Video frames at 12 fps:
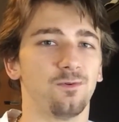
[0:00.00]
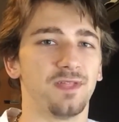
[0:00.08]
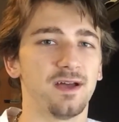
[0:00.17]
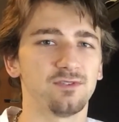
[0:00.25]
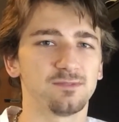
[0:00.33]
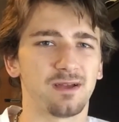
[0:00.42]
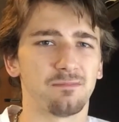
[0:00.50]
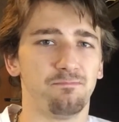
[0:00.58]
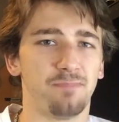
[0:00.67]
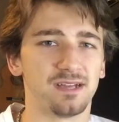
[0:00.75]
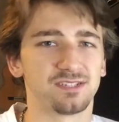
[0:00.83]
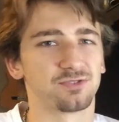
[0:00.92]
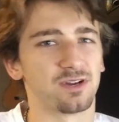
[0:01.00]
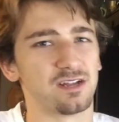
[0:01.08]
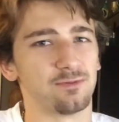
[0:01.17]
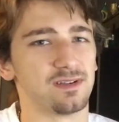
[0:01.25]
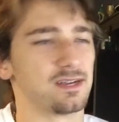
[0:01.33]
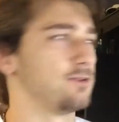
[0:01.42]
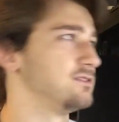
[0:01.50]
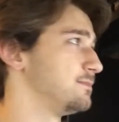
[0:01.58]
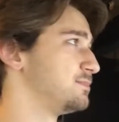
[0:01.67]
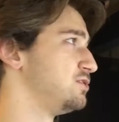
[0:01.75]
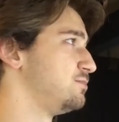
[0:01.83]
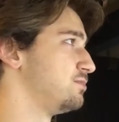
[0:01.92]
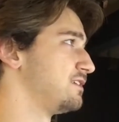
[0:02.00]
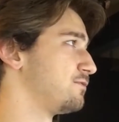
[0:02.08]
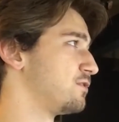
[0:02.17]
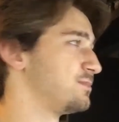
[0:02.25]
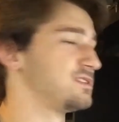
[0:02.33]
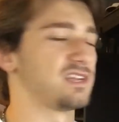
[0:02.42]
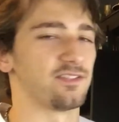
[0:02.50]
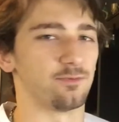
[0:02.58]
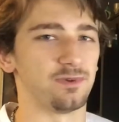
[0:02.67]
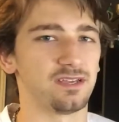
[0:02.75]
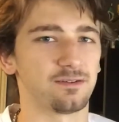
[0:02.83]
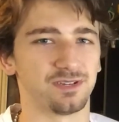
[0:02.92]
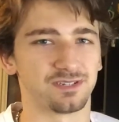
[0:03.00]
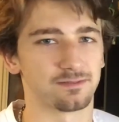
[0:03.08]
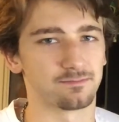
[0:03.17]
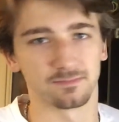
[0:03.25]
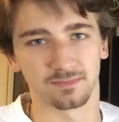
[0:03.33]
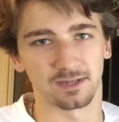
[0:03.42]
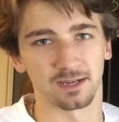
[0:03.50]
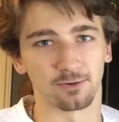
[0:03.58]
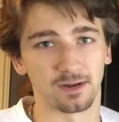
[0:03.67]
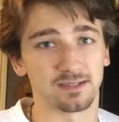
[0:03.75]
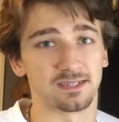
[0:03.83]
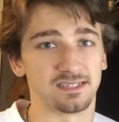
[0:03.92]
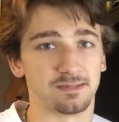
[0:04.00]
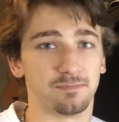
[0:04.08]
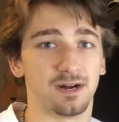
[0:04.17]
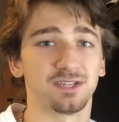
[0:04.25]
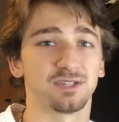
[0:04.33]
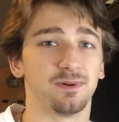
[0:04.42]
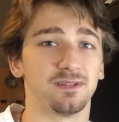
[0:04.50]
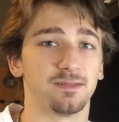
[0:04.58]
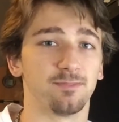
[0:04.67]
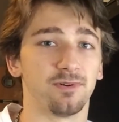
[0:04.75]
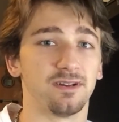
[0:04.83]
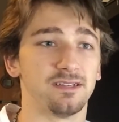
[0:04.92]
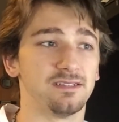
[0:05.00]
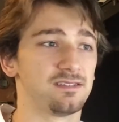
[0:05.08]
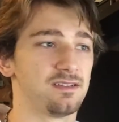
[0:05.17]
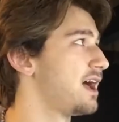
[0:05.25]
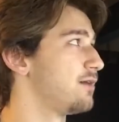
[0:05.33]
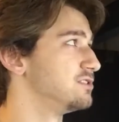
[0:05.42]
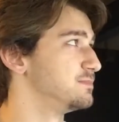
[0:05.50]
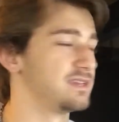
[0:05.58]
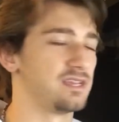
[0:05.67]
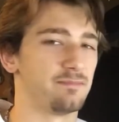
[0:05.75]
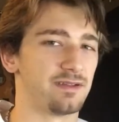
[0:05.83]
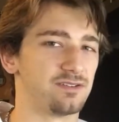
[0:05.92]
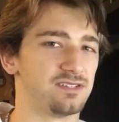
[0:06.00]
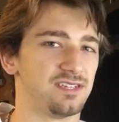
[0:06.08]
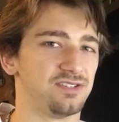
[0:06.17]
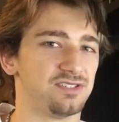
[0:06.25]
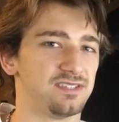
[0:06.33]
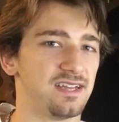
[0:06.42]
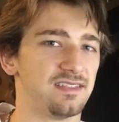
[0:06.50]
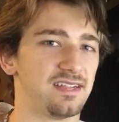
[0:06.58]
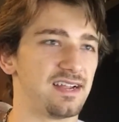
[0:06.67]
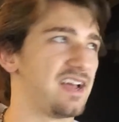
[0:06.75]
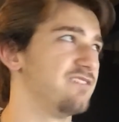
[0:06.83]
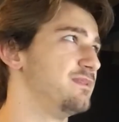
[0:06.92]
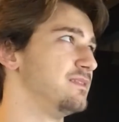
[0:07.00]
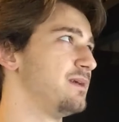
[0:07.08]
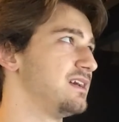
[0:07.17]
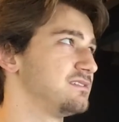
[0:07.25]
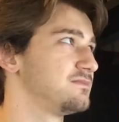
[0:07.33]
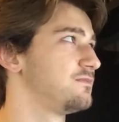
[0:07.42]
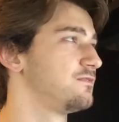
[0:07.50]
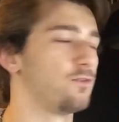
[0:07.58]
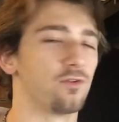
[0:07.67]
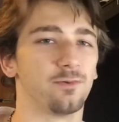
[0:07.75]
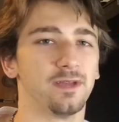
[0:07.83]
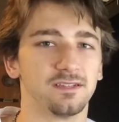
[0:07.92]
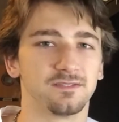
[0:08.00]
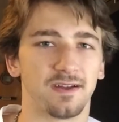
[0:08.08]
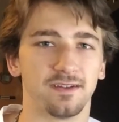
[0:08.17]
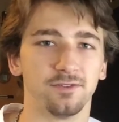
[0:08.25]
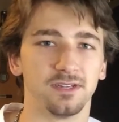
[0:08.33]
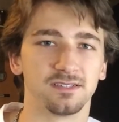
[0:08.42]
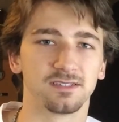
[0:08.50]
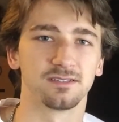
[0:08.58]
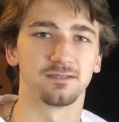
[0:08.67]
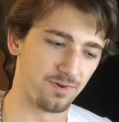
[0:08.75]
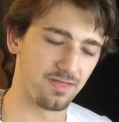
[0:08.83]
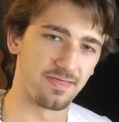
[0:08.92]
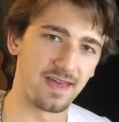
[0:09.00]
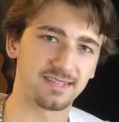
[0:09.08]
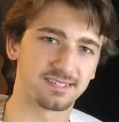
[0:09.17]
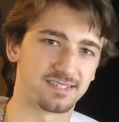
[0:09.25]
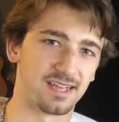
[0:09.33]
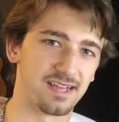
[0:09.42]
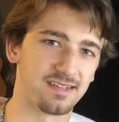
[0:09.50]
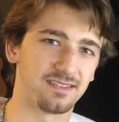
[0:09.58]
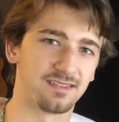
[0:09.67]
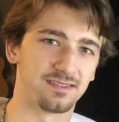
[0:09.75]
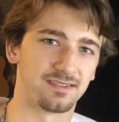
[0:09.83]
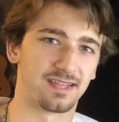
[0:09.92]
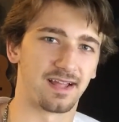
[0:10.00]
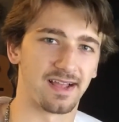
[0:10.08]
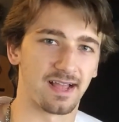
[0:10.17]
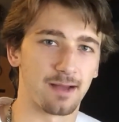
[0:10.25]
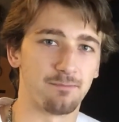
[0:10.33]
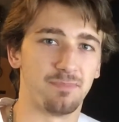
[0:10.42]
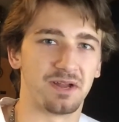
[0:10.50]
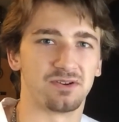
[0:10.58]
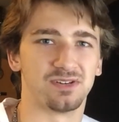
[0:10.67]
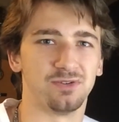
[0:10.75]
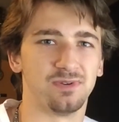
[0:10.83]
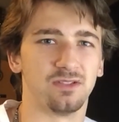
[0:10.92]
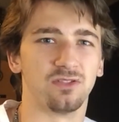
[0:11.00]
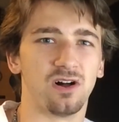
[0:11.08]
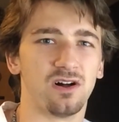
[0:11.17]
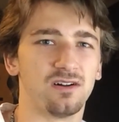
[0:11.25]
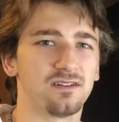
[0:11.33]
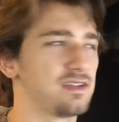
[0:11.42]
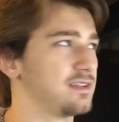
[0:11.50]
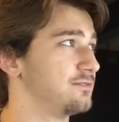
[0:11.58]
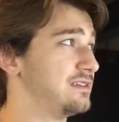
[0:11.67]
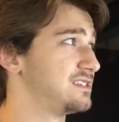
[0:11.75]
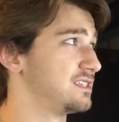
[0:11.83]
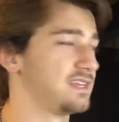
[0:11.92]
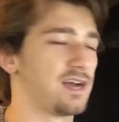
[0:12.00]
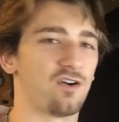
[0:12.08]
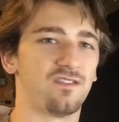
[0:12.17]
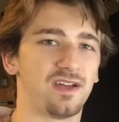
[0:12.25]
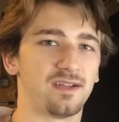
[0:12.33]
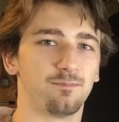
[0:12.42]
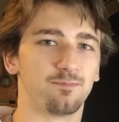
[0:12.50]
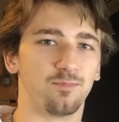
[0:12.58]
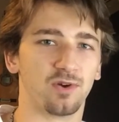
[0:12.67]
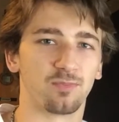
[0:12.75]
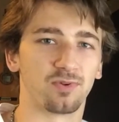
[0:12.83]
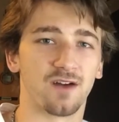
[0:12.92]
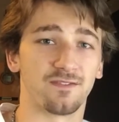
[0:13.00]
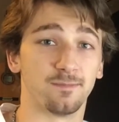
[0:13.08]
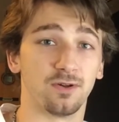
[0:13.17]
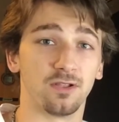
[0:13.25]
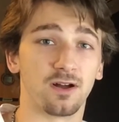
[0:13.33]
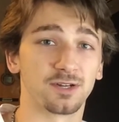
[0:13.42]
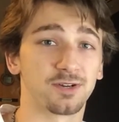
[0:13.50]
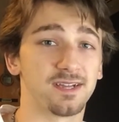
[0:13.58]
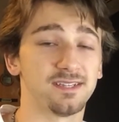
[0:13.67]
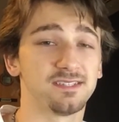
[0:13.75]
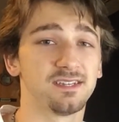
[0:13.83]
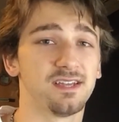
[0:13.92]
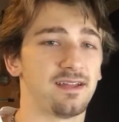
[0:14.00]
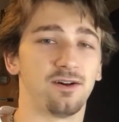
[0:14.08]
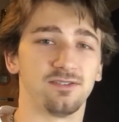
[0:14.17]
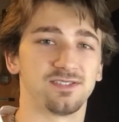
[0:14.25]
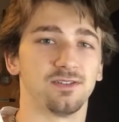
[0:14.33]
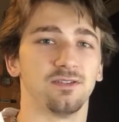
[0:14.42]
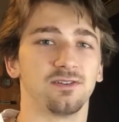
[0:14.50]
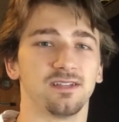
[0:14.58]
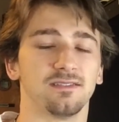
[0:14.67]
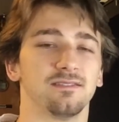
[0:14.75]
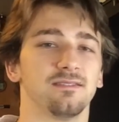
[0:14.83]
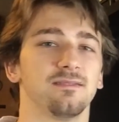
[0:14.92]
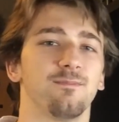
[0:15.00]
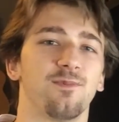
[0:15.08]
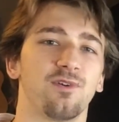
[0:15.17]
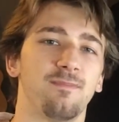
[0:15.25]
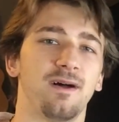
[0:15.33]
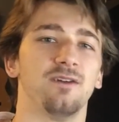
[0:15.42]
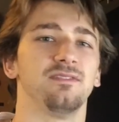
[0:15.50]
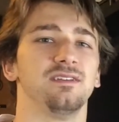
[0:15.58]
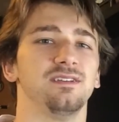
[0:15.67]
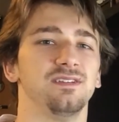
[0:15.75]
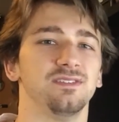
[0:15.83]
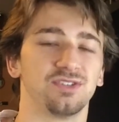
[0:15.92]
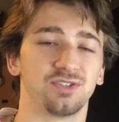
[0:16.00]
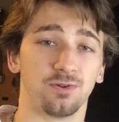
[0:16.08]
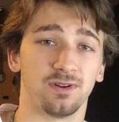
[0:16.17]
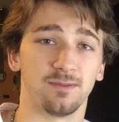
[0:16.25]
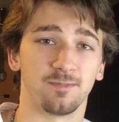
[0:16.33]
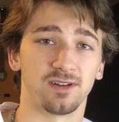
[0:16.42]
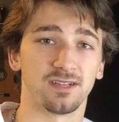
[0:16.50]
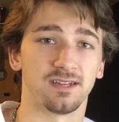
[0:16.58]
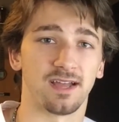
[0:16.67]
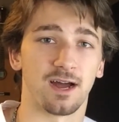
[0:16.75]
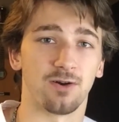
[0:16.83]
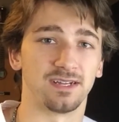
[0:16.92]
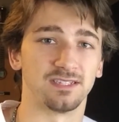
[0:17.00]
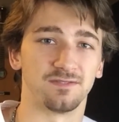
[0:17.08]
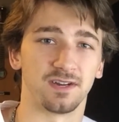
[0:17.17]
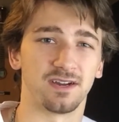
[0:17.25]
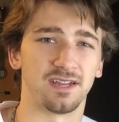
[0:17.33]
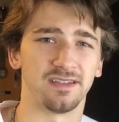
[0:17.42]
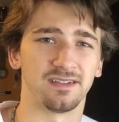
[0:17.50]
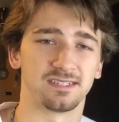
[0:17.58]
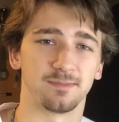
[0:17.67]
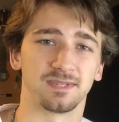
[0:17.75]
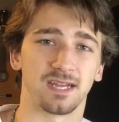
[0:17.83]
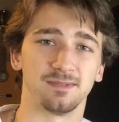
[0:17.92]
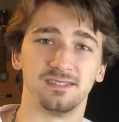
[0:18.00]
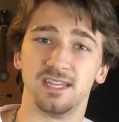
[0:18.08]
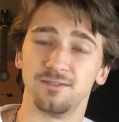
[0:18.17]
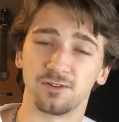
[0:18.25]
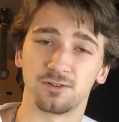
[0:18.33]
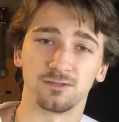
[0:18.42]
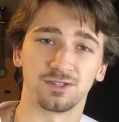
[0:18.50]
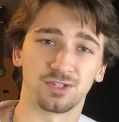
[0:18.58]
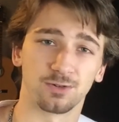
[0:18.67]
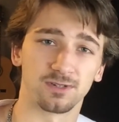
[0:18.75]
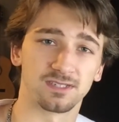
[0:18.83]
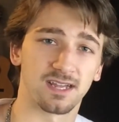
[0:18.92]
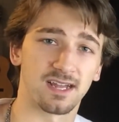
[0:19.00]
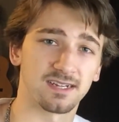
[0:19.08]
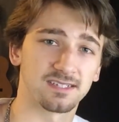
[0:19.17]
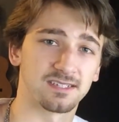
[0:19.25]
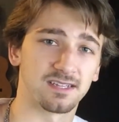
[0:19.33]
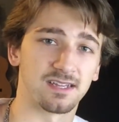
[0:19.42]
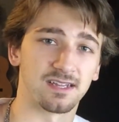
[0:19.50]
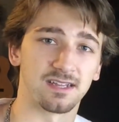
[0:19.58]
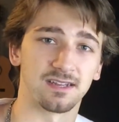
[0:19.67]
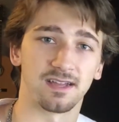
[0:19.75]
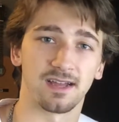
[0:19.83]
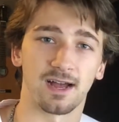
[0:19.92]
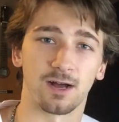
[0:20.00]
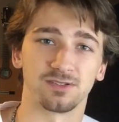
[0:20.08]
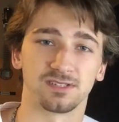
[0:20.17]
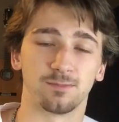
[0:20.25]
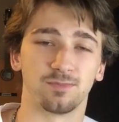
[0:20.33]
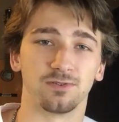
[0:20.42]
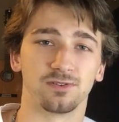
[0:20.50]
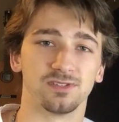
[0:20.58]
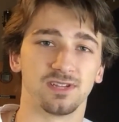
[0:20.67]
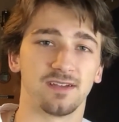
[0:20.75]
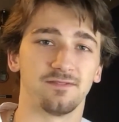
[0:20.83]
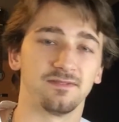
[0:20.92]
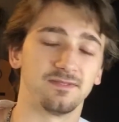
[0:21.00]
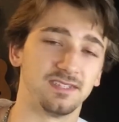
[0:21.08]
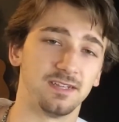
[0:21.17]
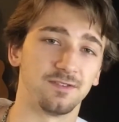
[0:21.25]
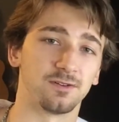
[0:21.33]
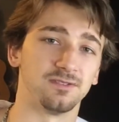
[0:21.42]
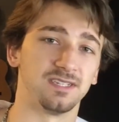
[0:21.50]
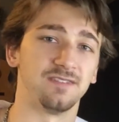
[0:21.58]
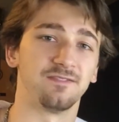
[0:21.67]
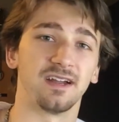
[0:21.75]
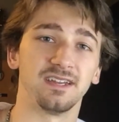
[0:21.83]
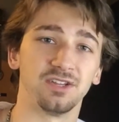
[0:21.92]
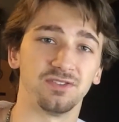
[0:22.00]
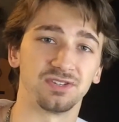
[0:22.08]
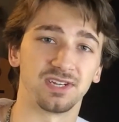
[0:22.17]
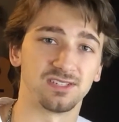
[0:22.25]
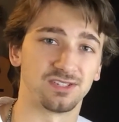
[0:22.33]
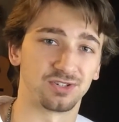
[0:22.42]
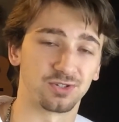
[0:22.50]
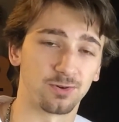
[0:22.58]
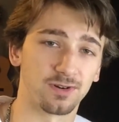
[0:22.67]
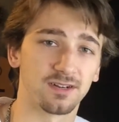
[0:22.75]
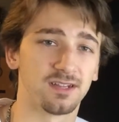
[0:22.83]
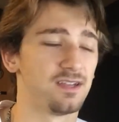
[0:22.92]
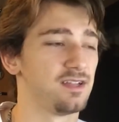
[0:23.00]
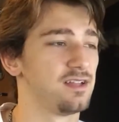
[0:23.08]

Well, that was my best trading week. I was up 2.4% on the week, which, okay, granted isn't much, but the point is I was making better decisions then than I had been the past 4 weeks, 5 weeks. With that said, that like I'm better doing long, and recently how I've had more profitable long trades, and also learning more about the shorting market and how like it's very sometimes difficult to short stocks and how some brokers have difficulty finding you the shares to short